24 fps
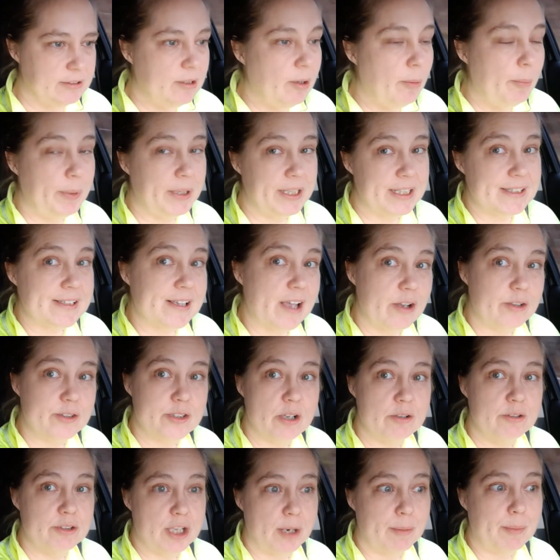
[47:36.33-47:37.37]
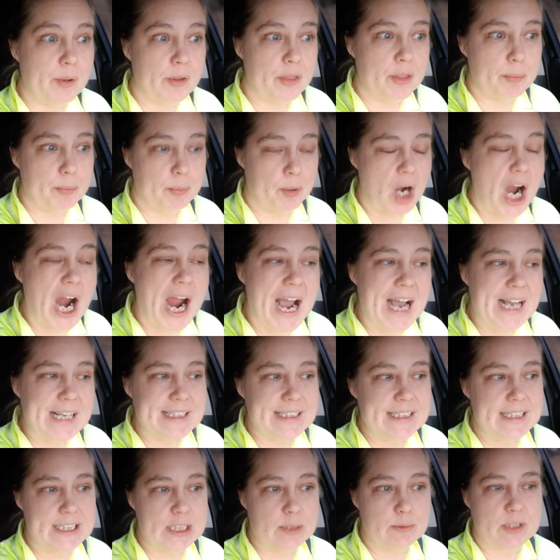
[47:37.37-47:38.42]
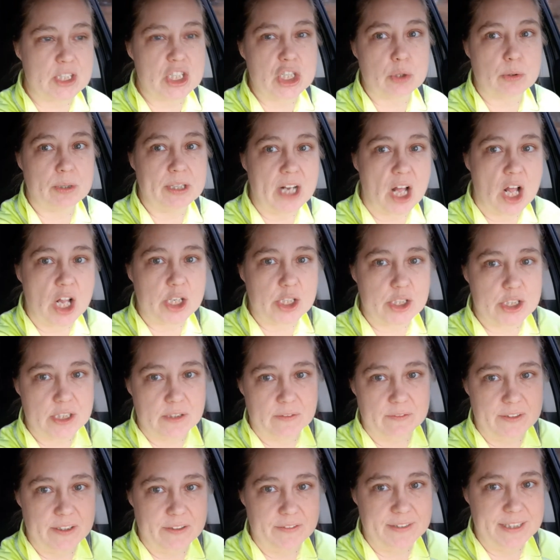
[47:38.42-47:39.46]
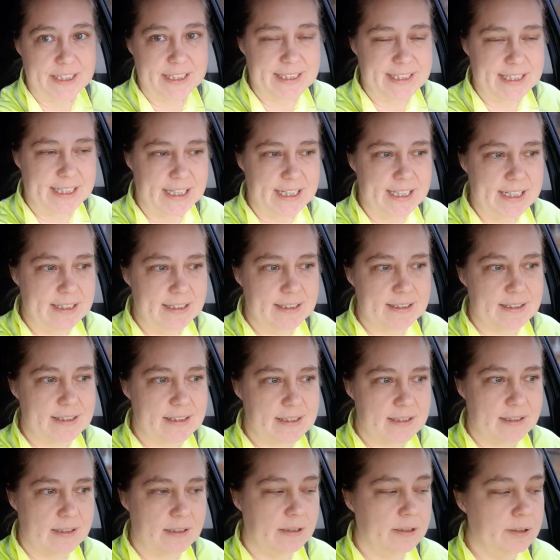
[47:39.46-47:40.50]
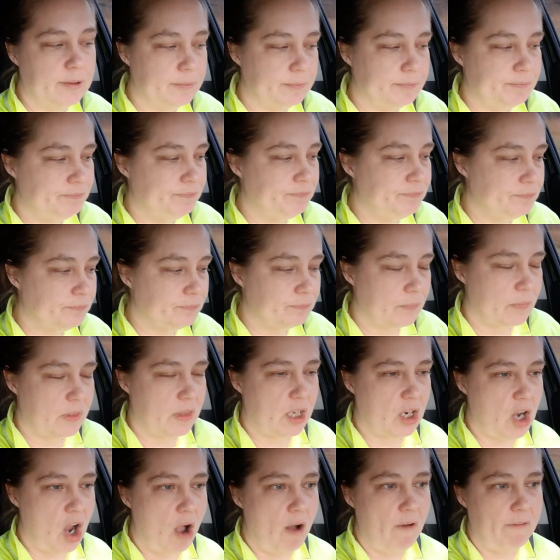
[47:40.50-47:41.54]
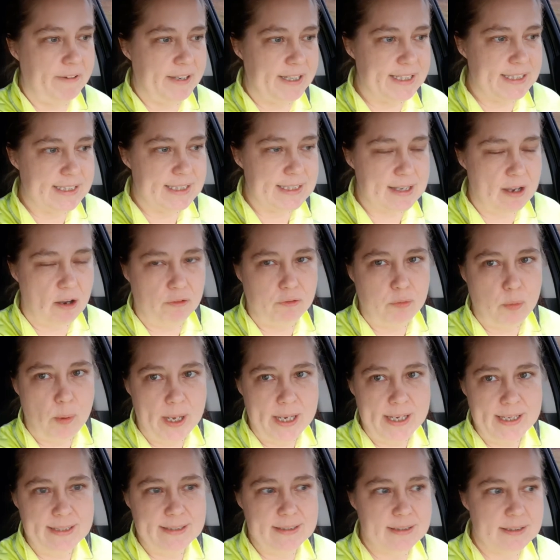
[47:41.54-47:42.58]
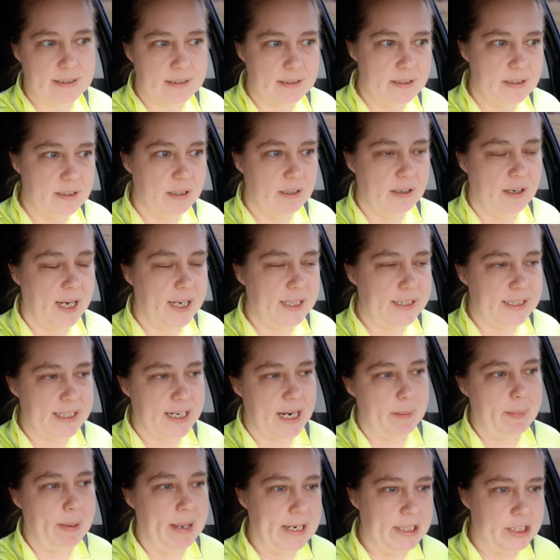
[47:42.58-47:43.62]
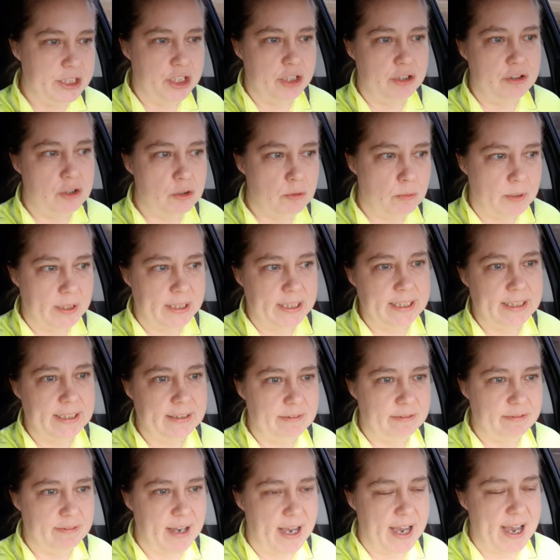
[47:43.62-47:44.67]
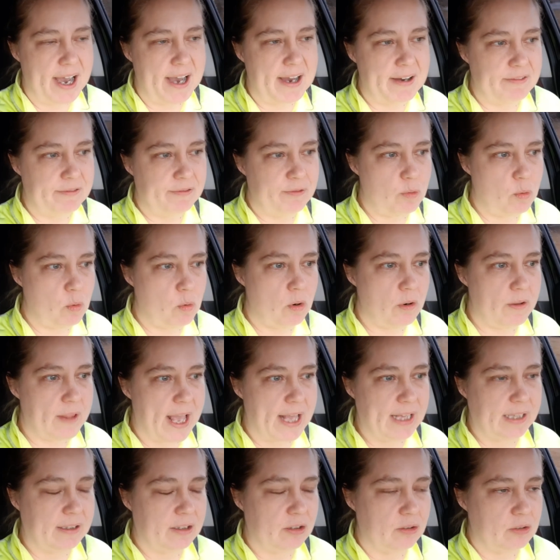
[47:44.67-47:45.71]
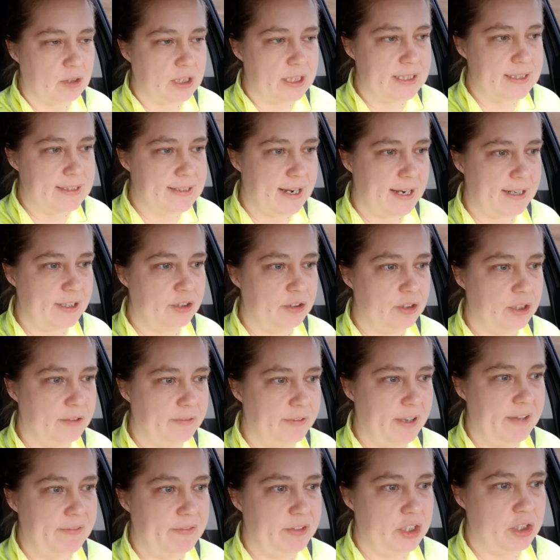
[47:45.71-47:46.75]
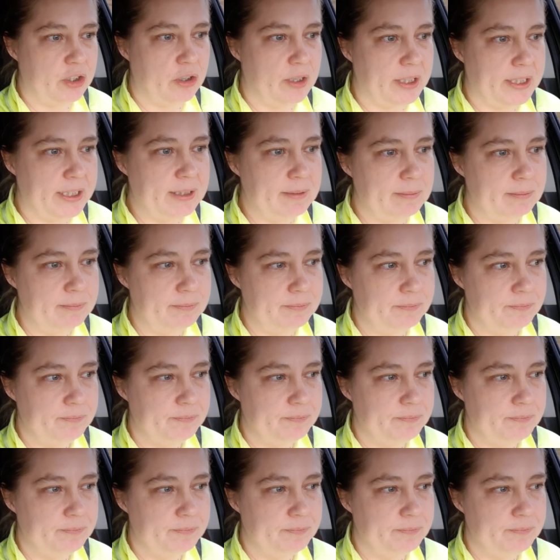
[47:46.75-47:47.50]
but it's also double the price. This was $3.50. The coffee itself was, and then I paid $2.25 for that little container of heavy cream,